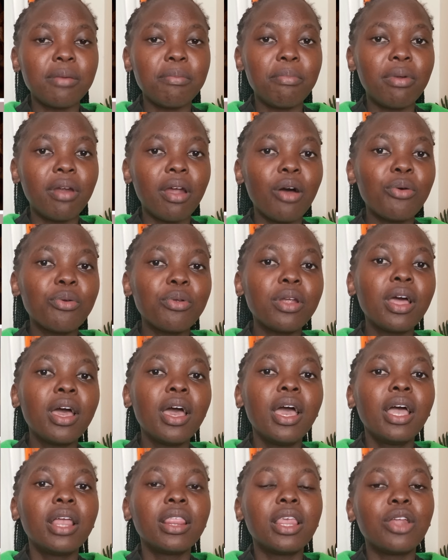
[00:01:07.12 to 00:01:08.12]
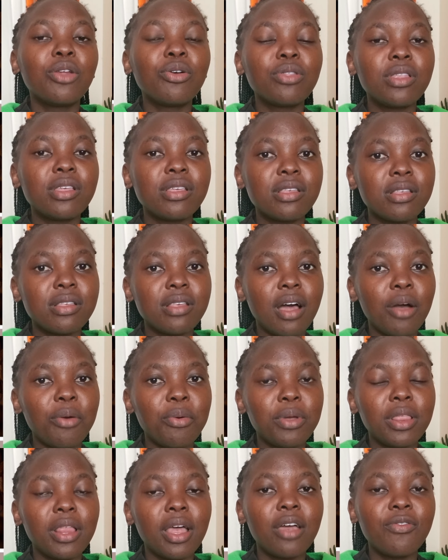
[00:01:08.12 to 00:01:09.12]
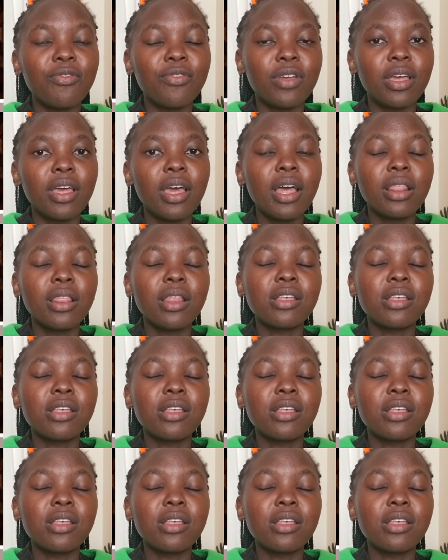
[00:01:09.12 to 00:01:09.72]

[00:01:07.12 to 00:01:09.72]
brown, they know this is Hang with Ivy. The